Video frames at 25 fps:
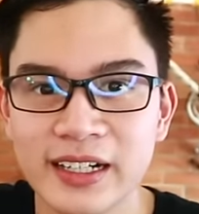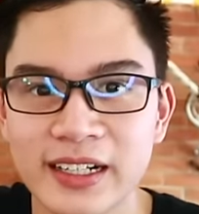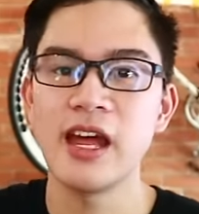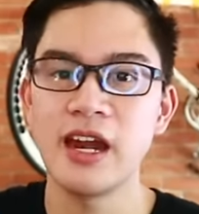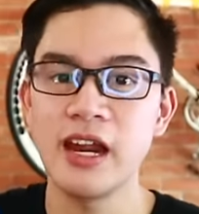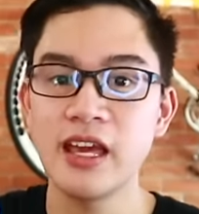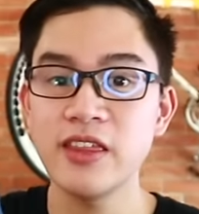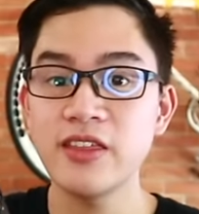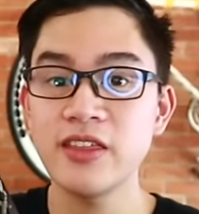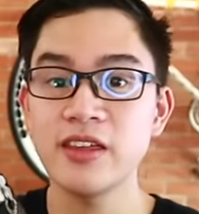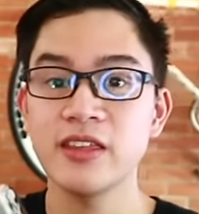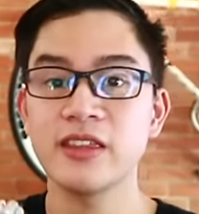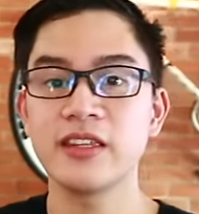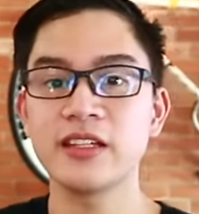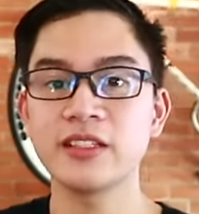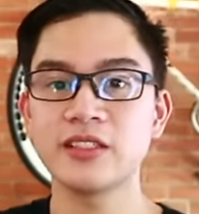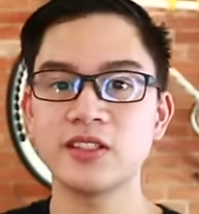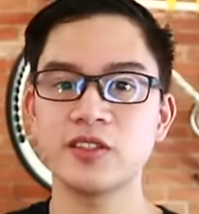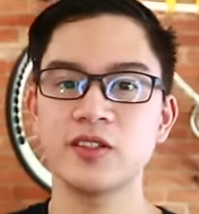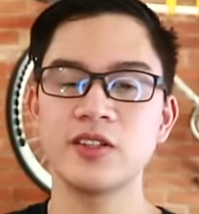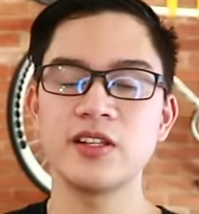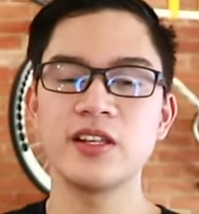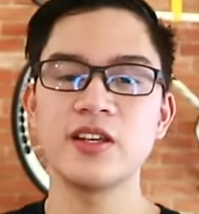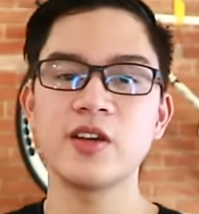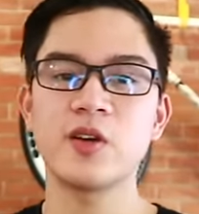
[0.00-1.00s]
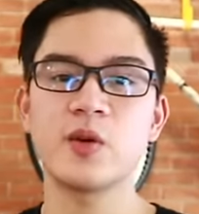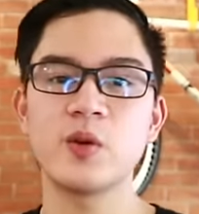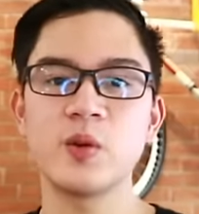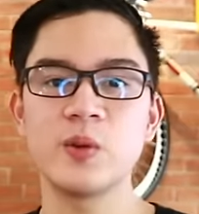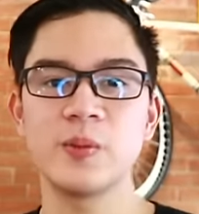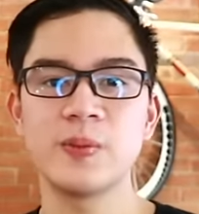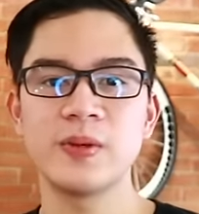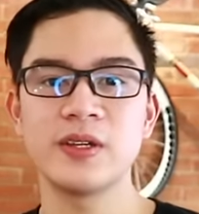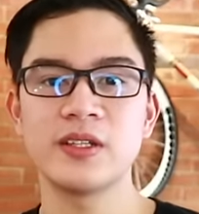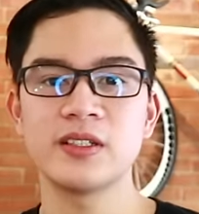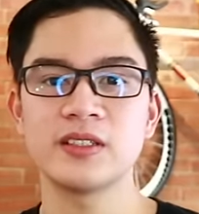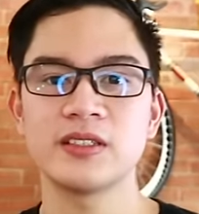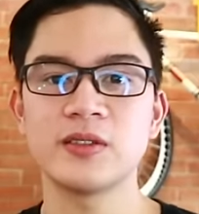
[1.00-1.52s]
And I think that's really cool
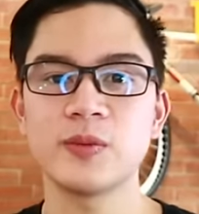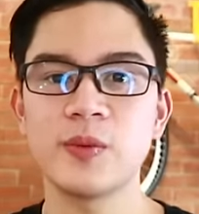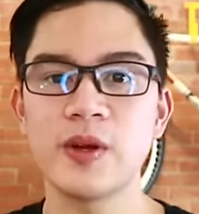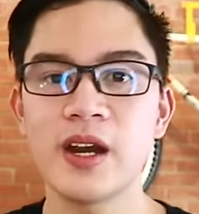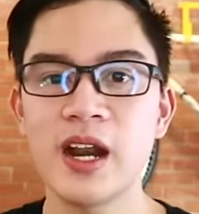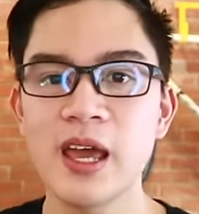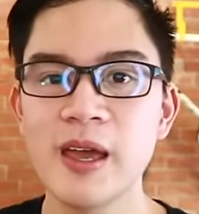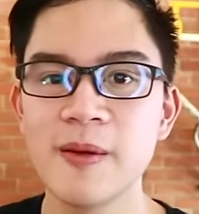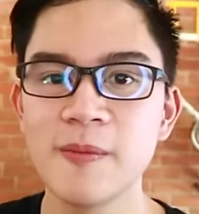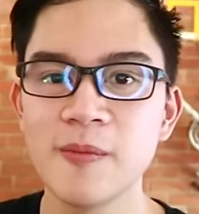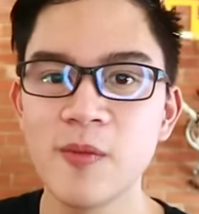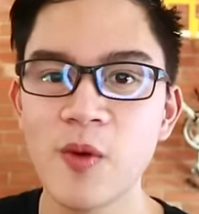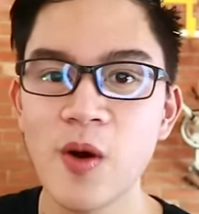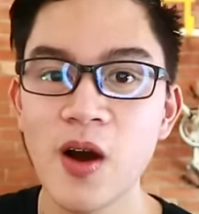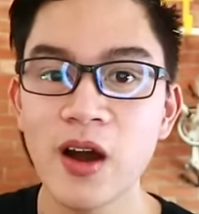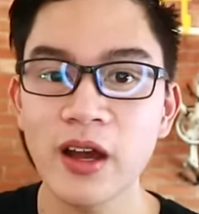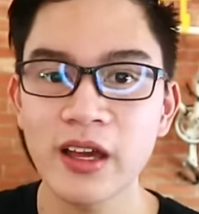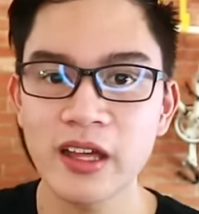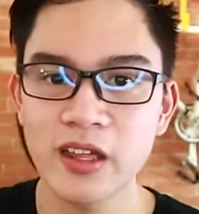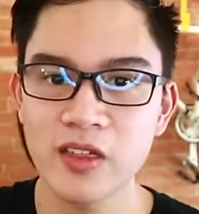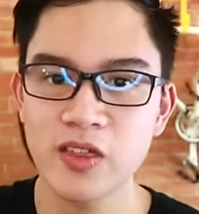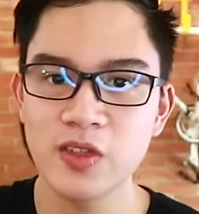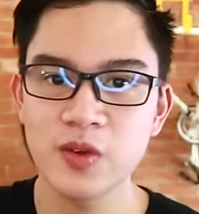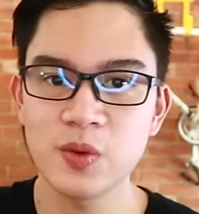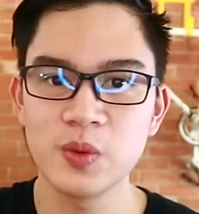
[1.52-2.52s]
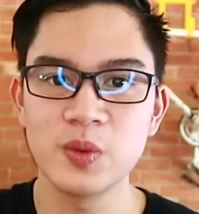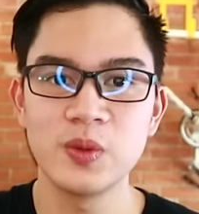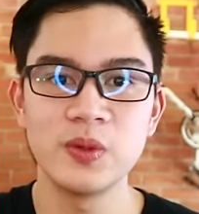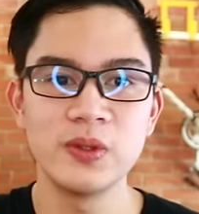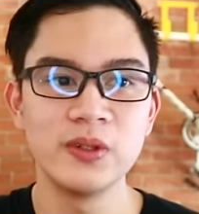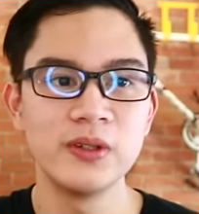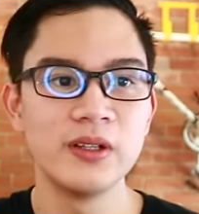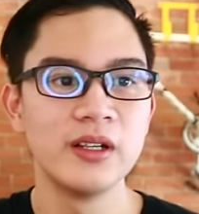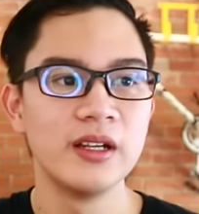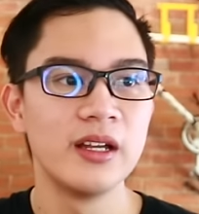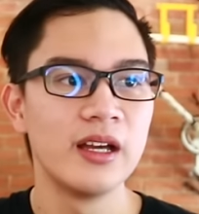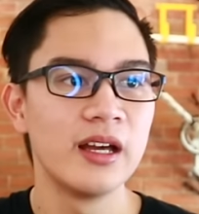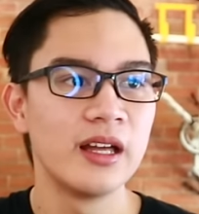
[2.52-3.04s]
because when I'm walking through
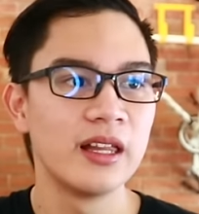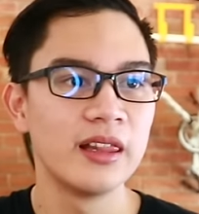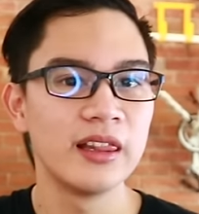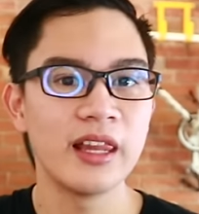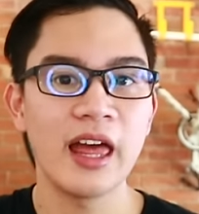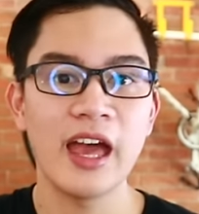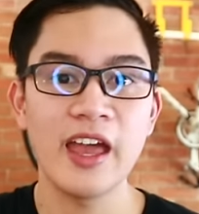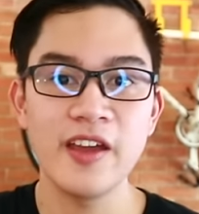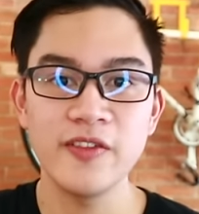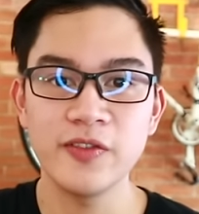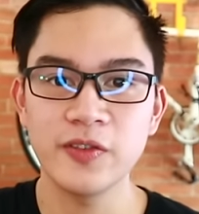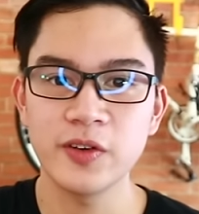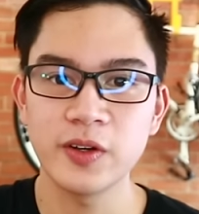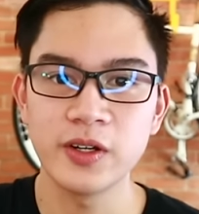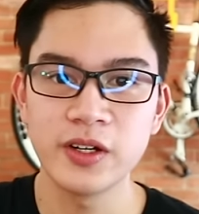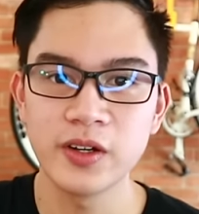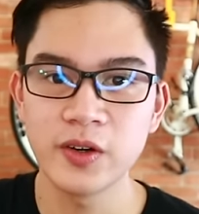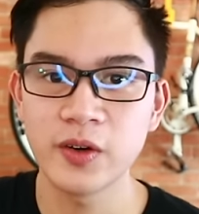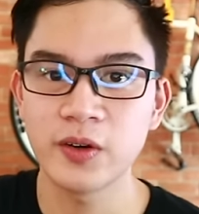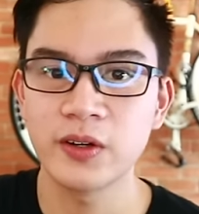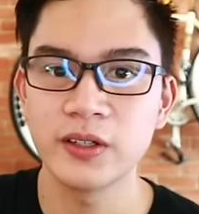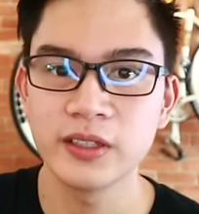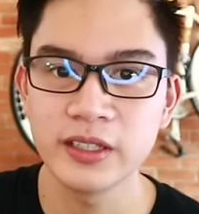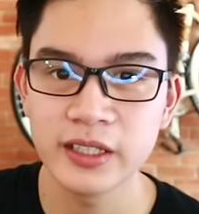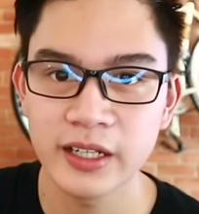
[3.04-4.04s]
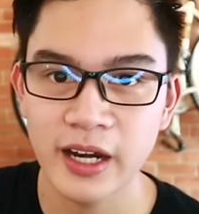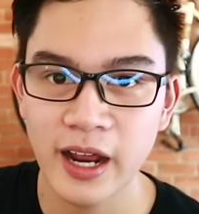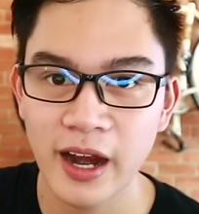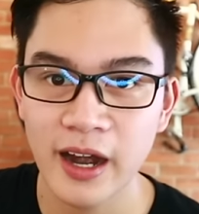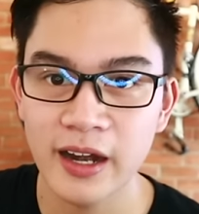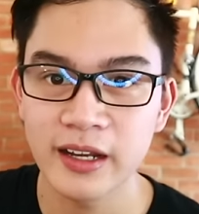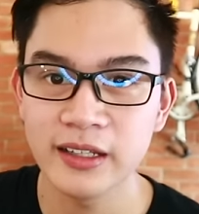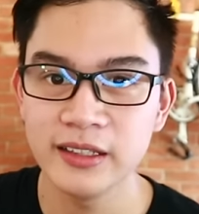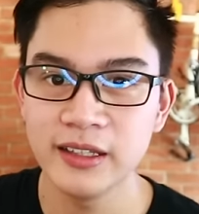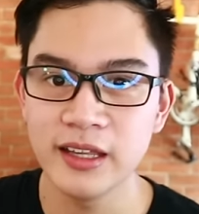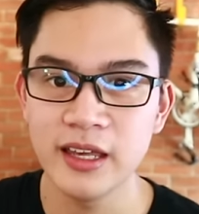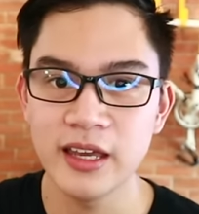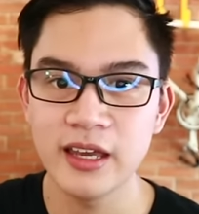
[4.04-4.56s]
life on an
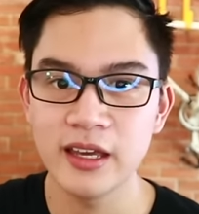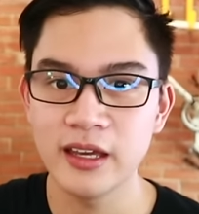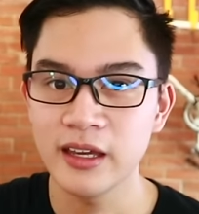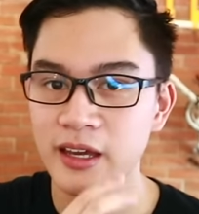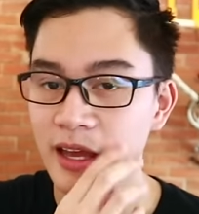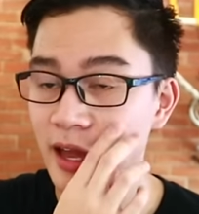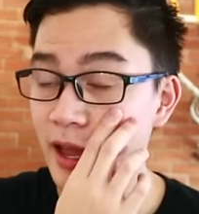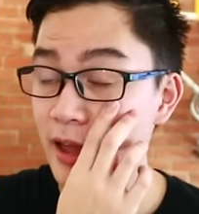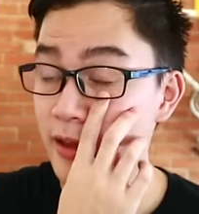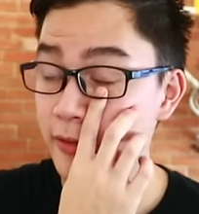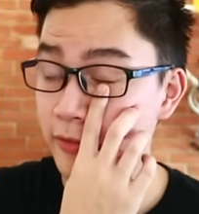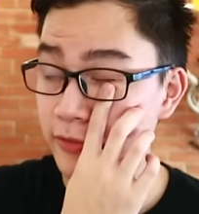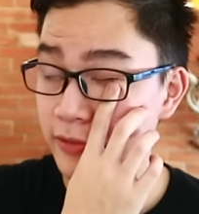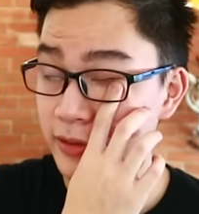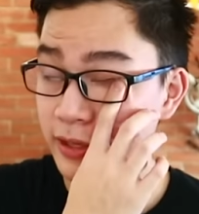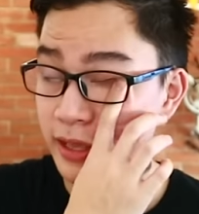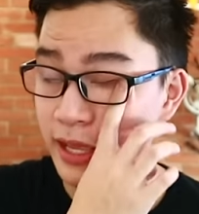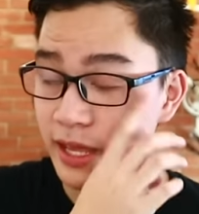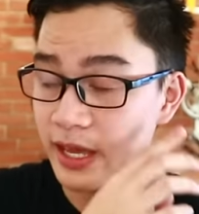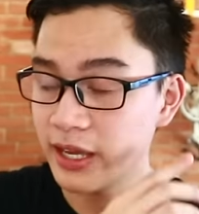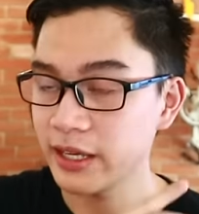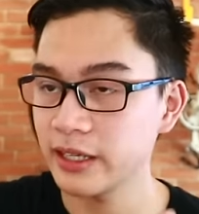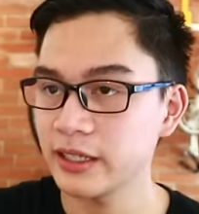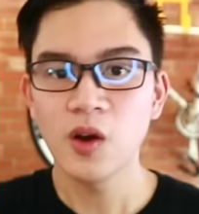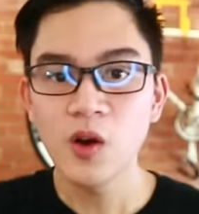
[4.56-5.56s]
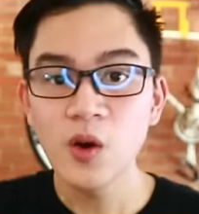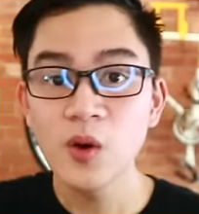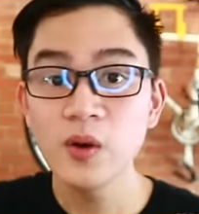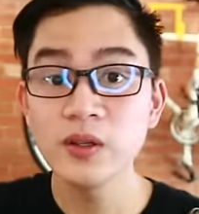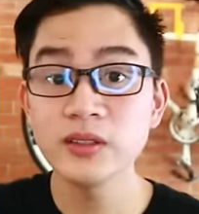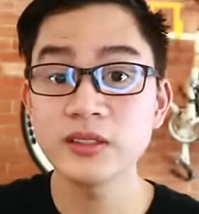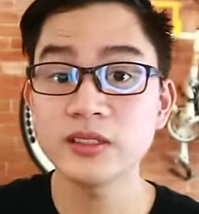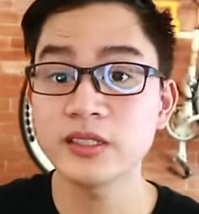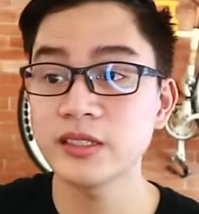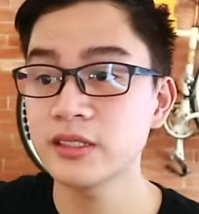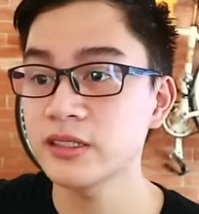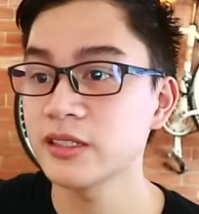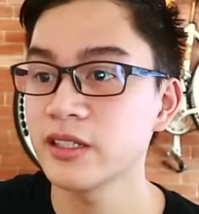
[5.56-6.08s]
ordinary day, I feel like, oh,
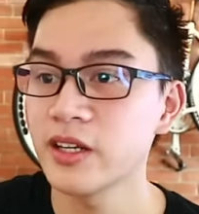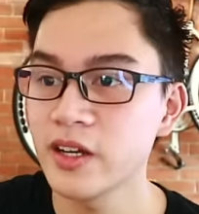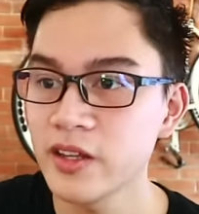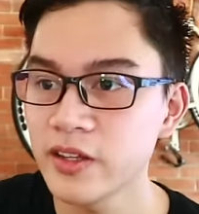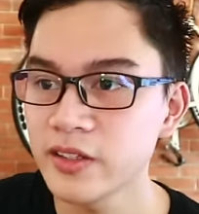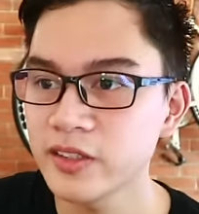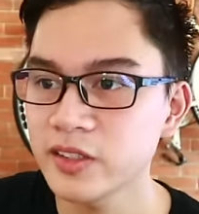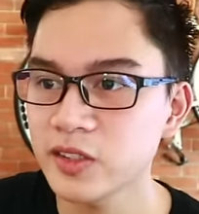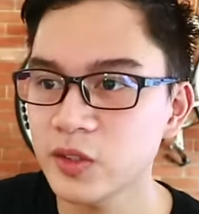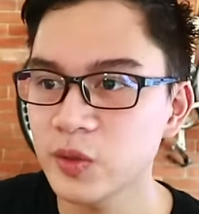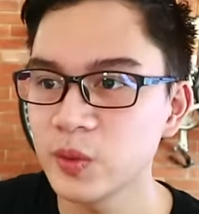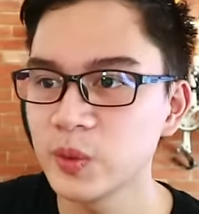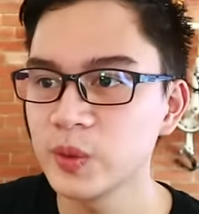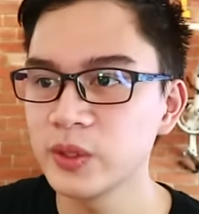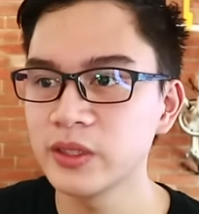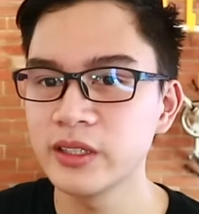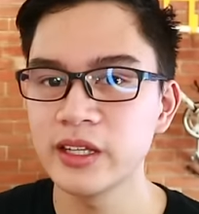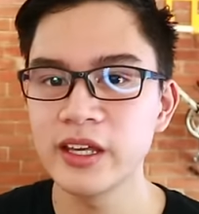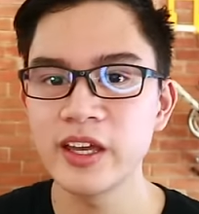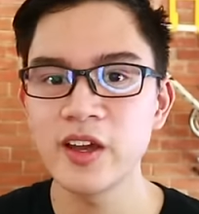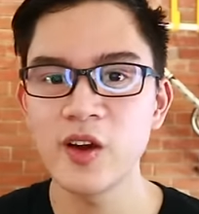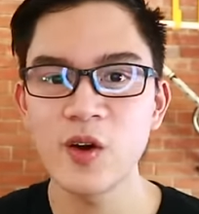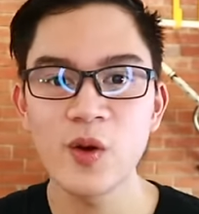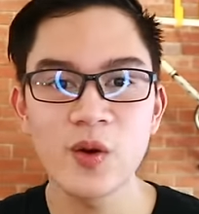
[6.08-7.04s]
it's just another school day.